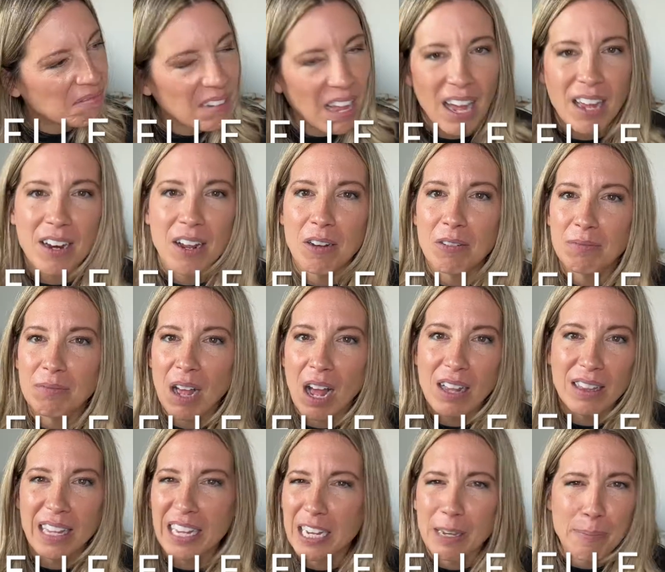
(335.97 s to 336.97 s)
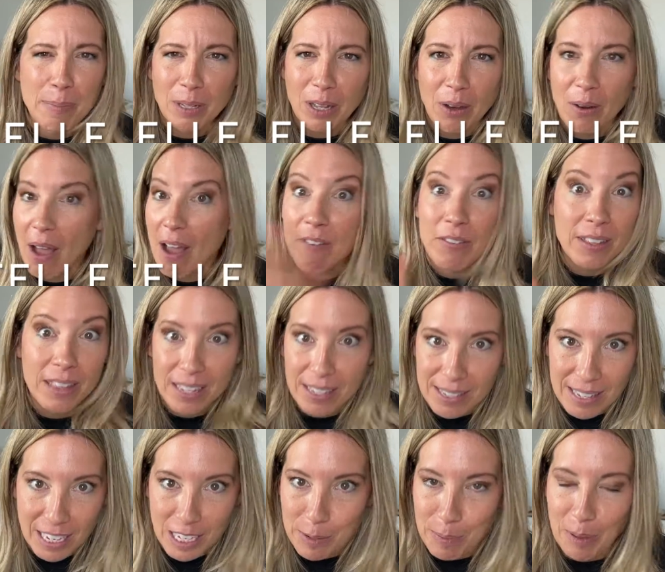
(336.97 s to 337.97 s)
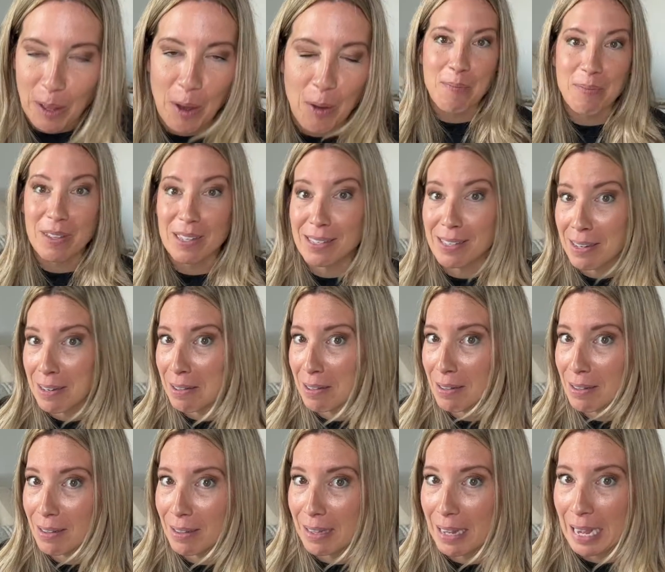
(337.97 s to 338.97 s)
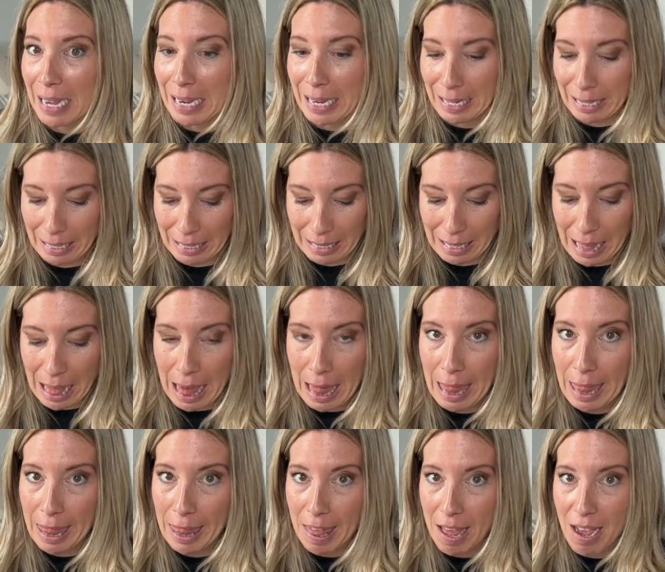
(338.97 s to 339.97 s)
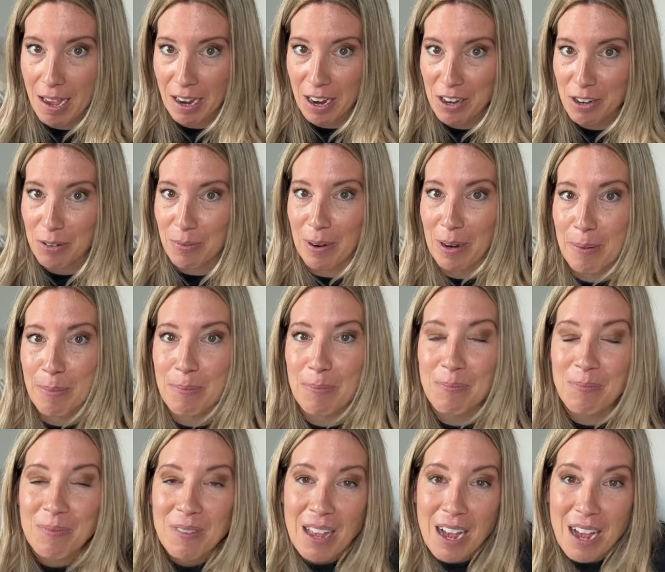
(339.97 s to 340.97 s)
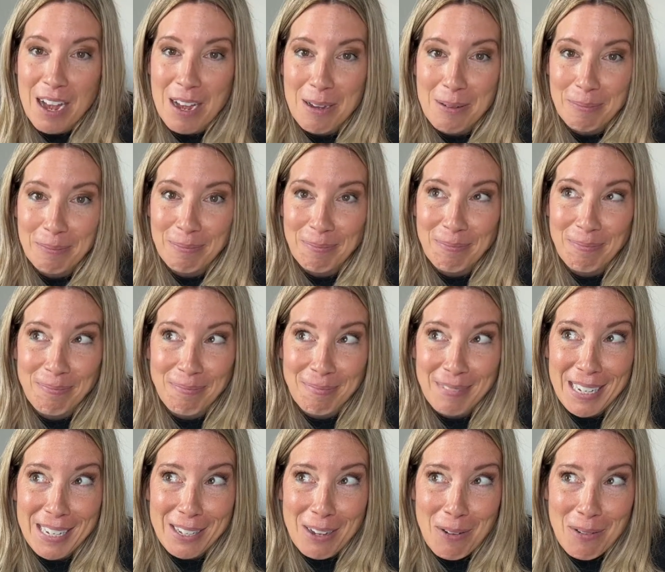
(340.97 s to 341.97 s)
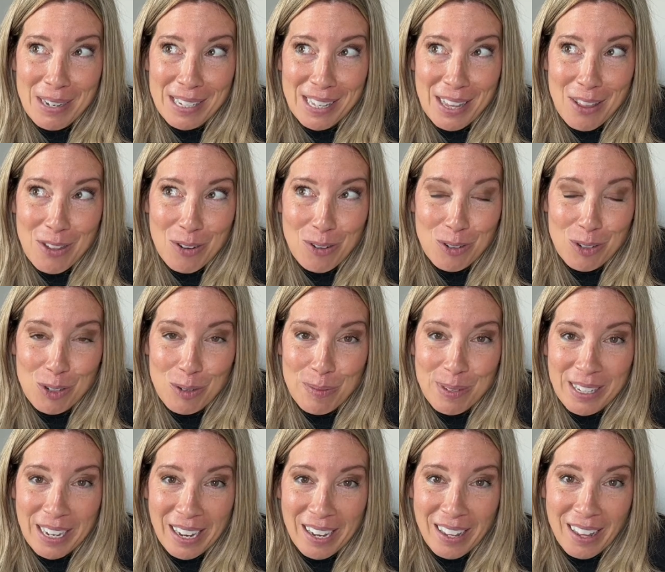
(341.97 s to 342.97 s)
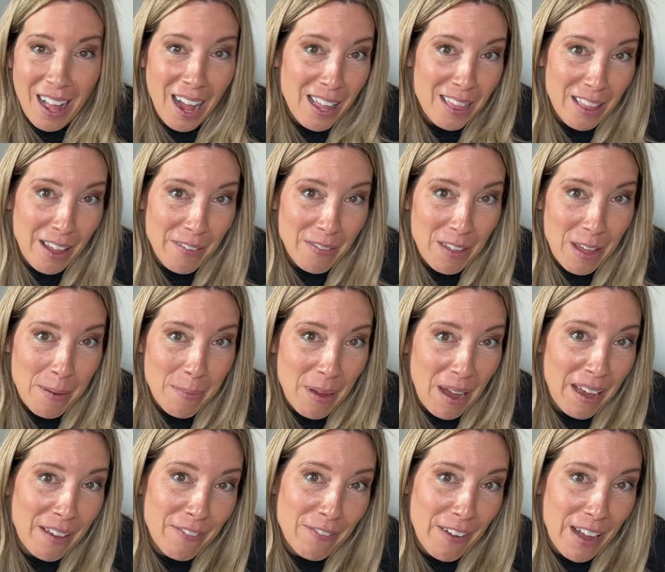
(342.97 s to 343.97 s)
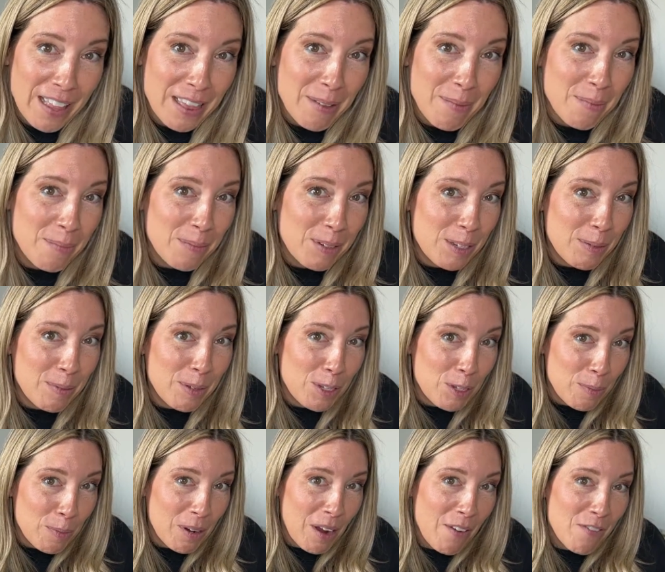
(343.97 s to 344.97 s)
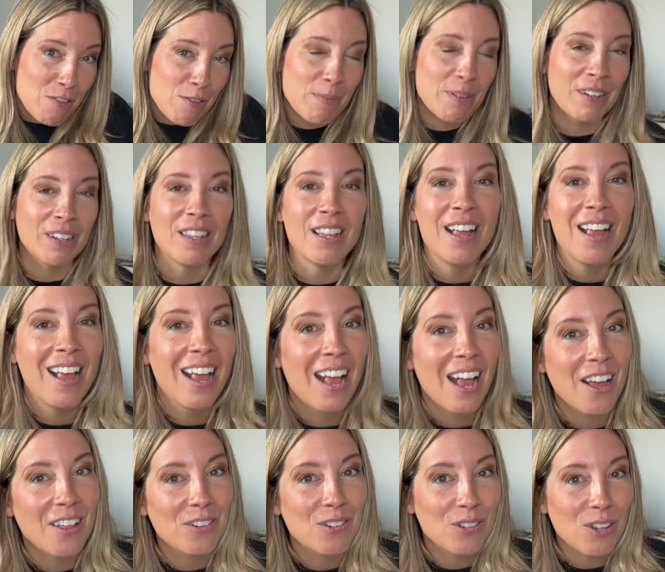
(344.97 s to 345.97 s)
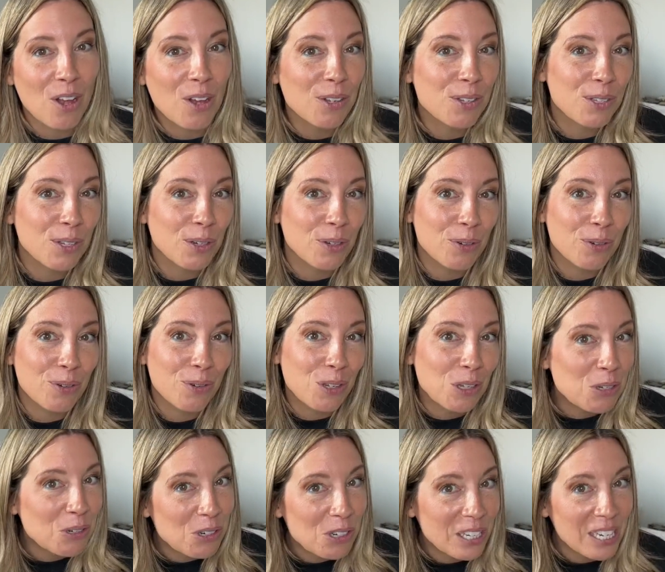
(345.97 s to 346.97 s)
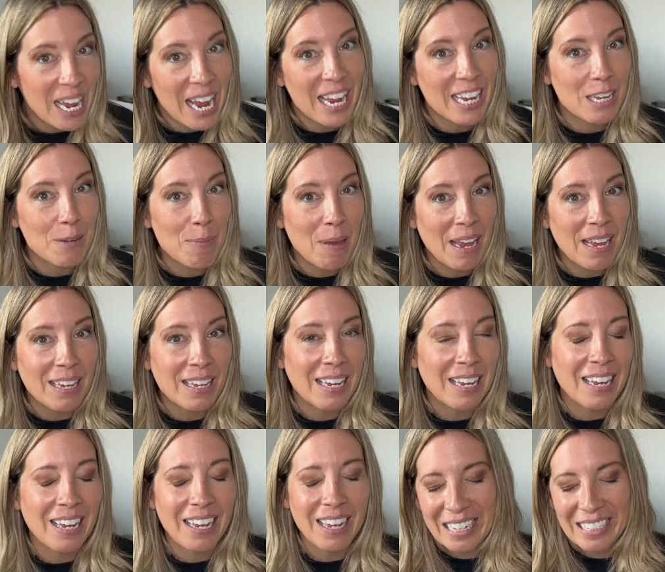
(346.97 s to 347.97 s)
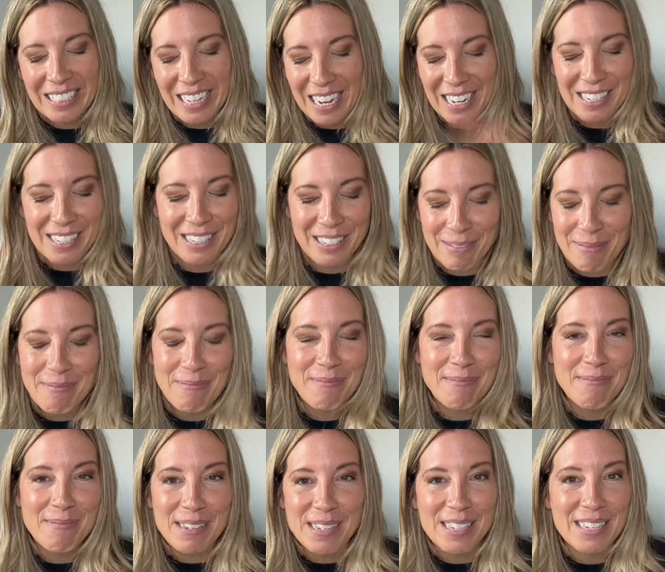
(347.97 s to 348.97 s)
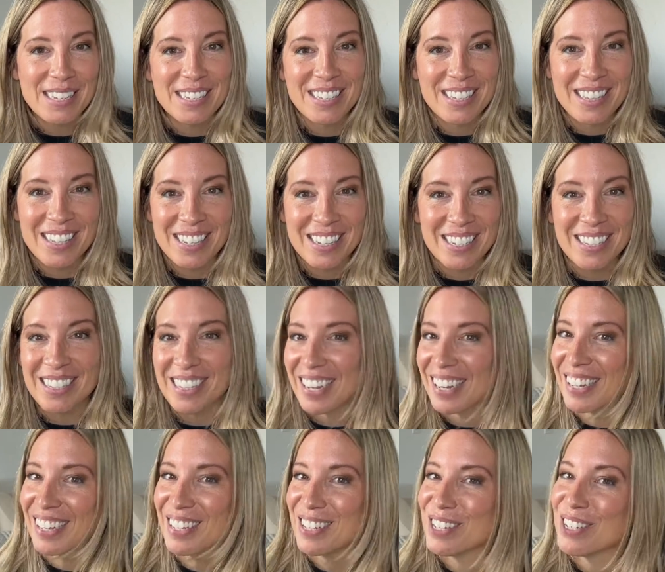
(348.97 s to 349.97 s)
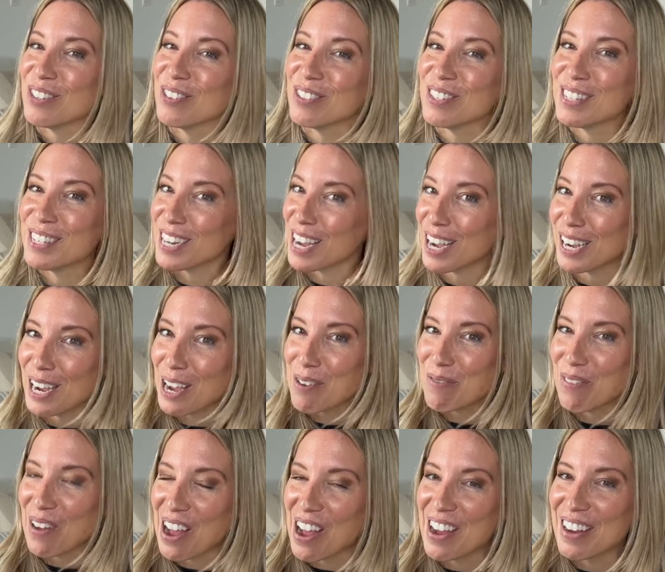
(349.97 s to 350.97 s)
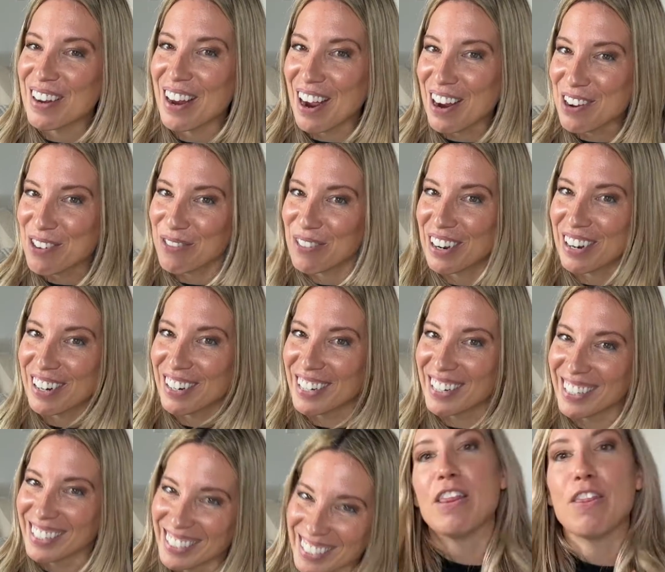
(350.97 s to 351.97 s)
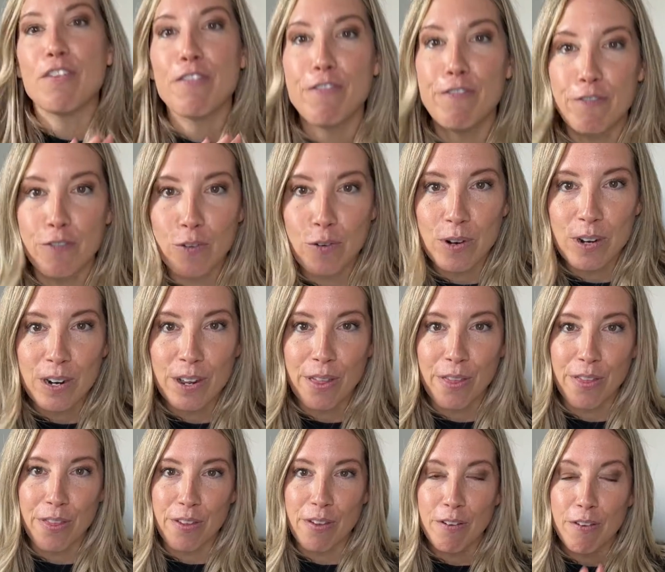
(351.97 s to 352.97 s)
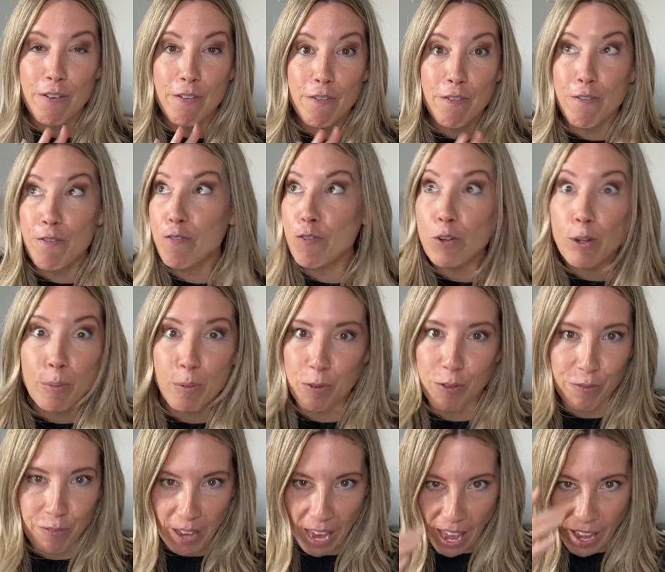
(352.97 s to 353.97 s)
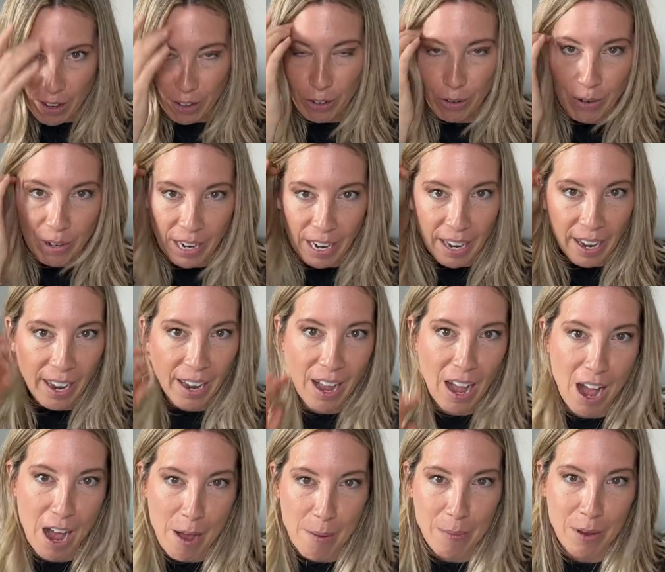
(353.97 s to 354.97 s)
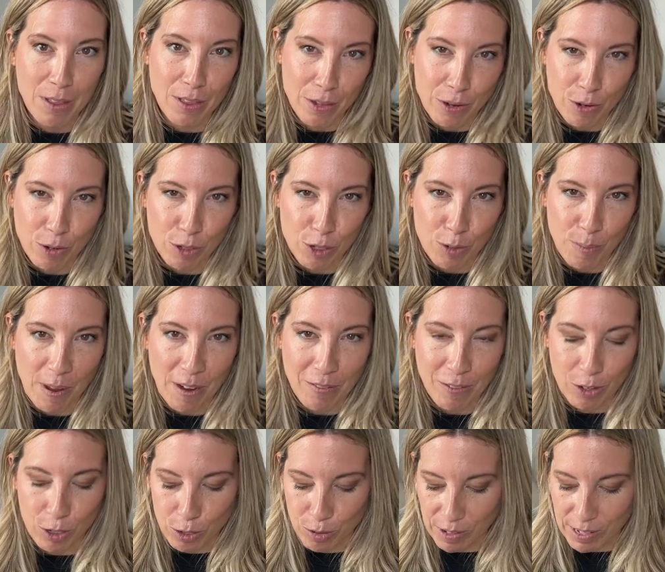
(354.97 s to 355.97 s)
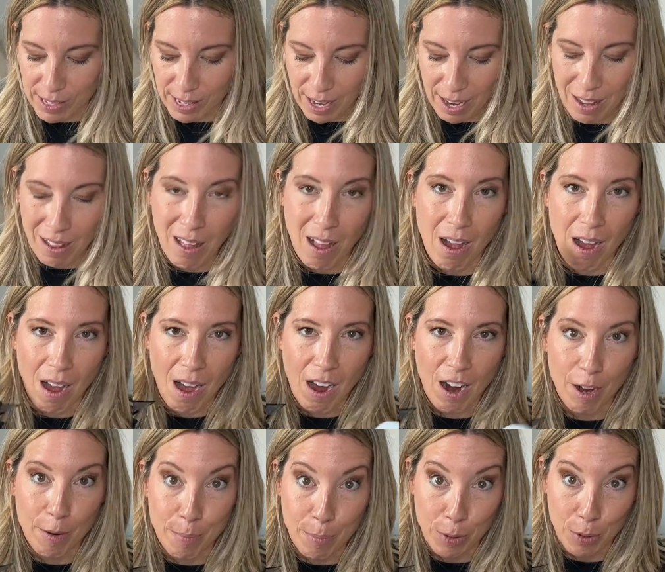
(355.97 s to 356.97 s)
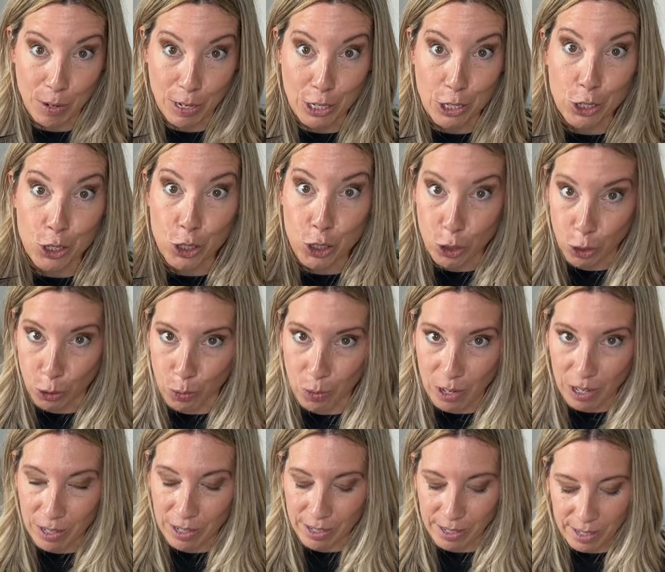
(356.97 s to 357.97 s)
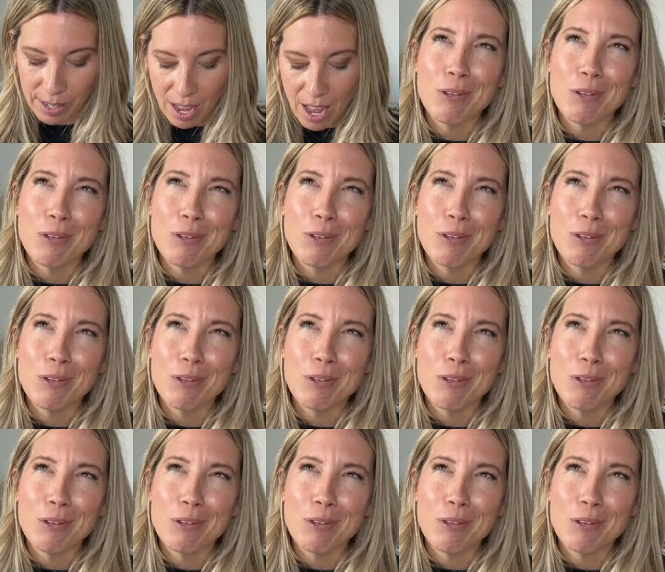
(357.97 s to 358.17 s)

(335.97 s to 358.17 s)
I don't know, I'll link it below. Everything's linked below. These little like thong underwear um, is always in the Nordstrom sale. I love them. I find them to be super comfortable. And there's also usually hanky panky. Yes, this is the sale to stock up on underwear. The fourth foolproof category um, in the Nordstrom Anniversary Sale are beauty tools.